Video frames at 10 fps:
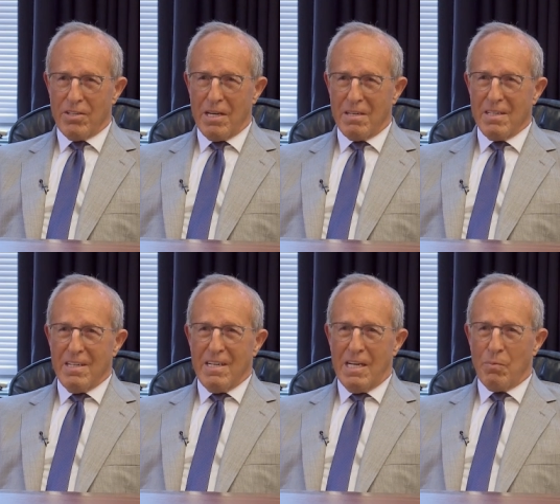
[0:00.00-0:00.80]
They,
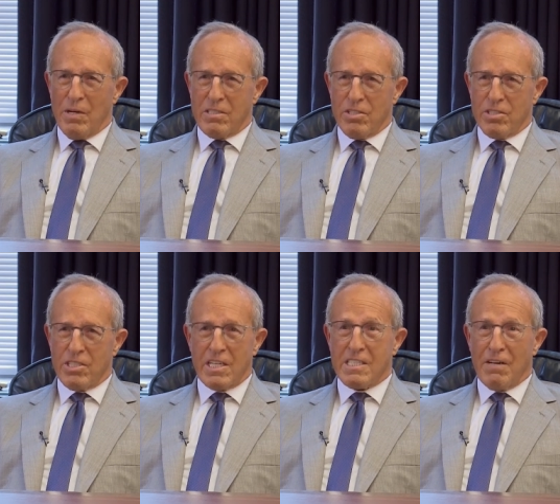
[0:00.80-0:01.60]
he went to
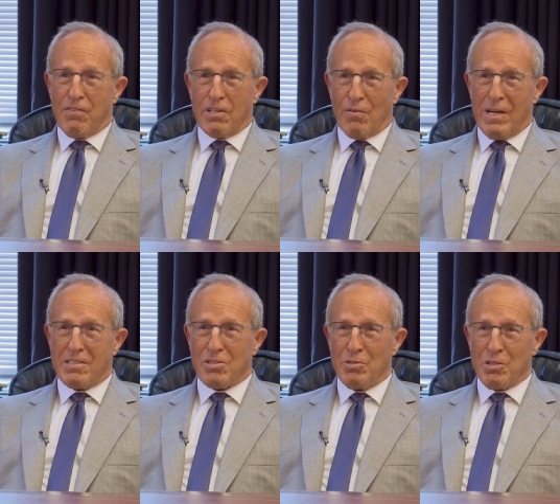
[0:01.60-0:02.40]
six different
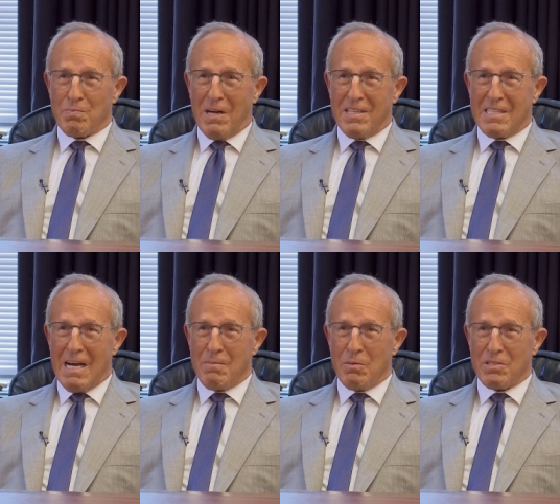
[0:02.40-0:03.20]
grade schools by the
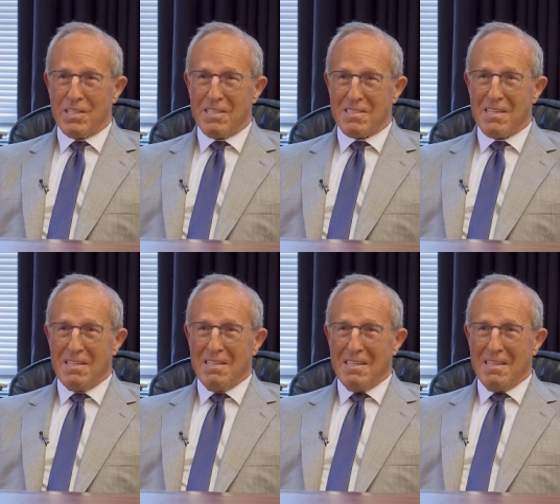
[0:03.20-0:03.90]
time he was in, this,